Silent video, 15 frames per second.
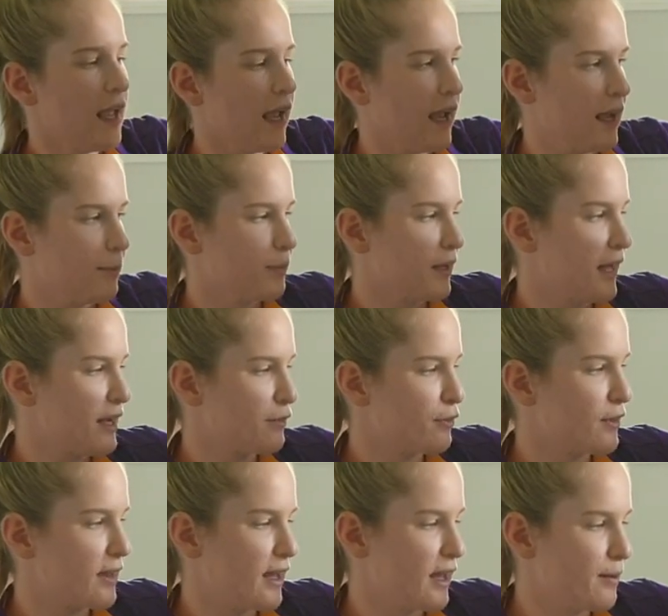And playing
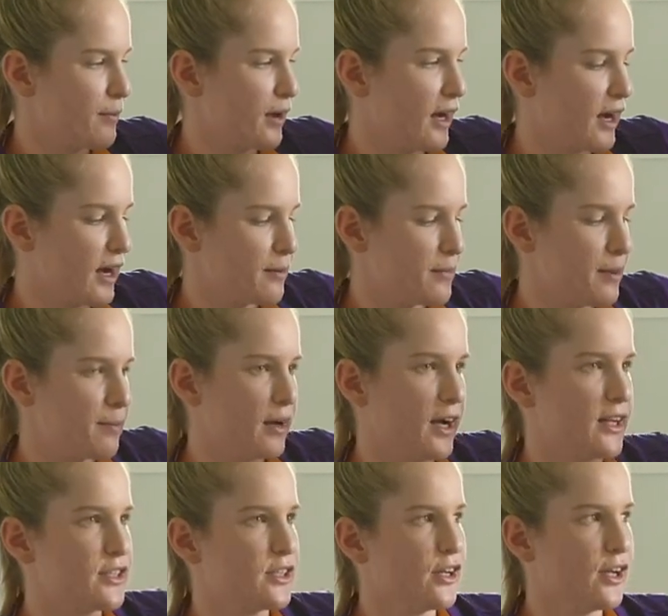for them, I remember
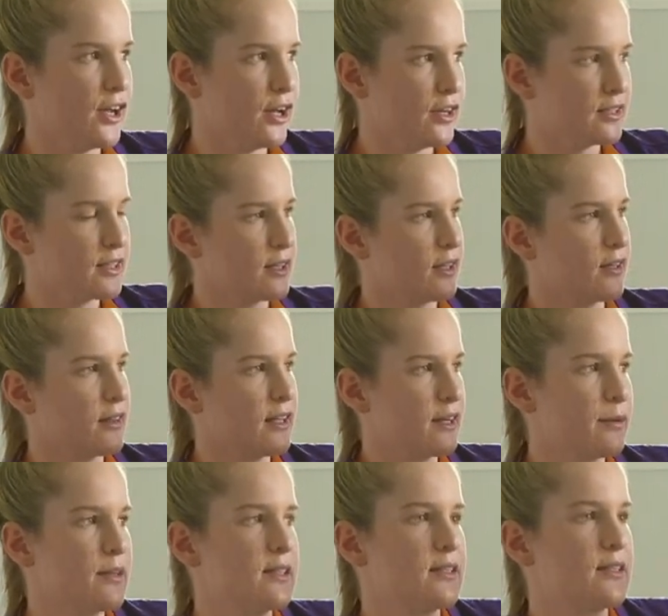I turned, I think
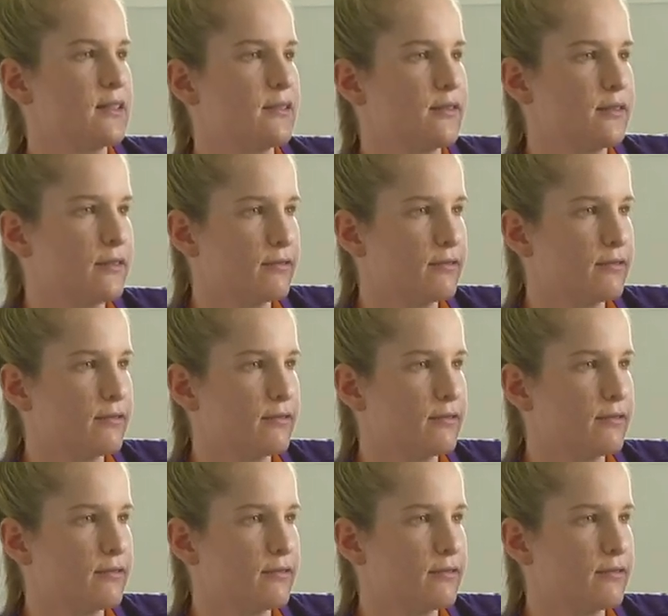it was